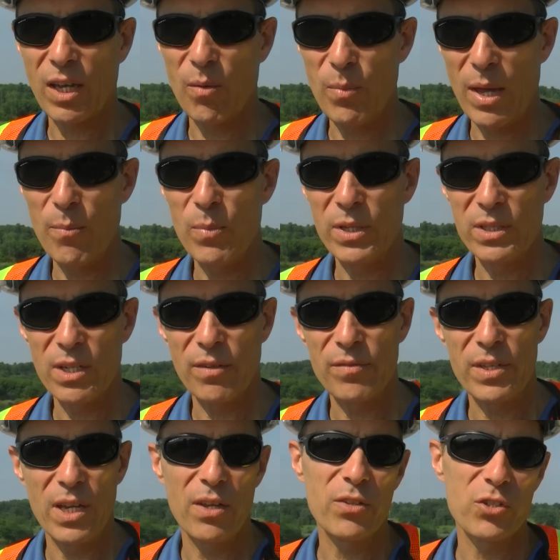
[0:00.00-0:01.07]
commitment of
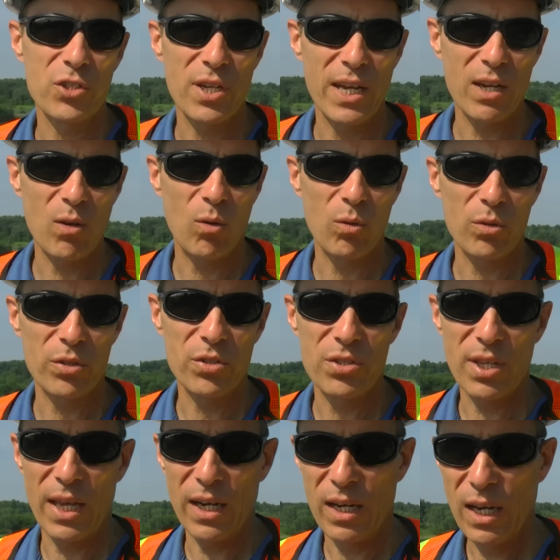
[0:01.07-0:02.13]
the other stakeholders,
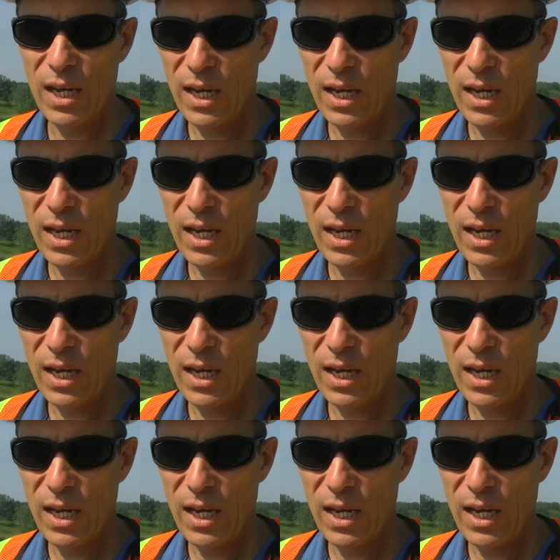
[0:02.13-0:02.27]
then